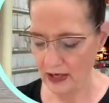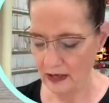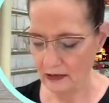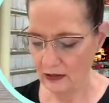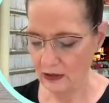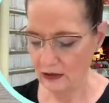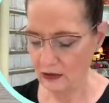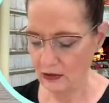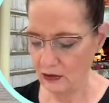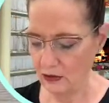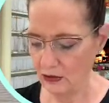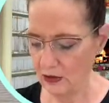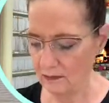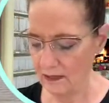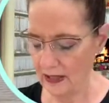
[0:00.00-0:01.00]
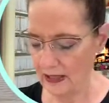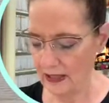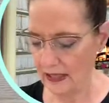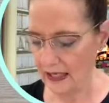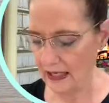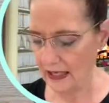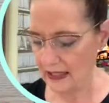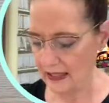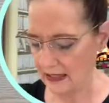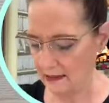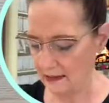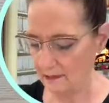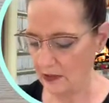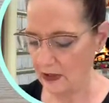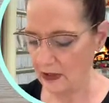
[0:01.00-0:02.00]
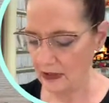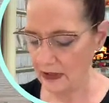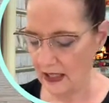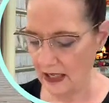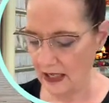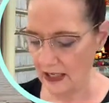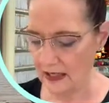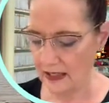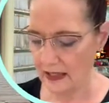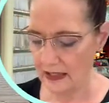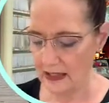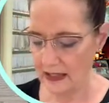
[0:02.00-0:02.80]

just using my hands, and I'm going to tie it,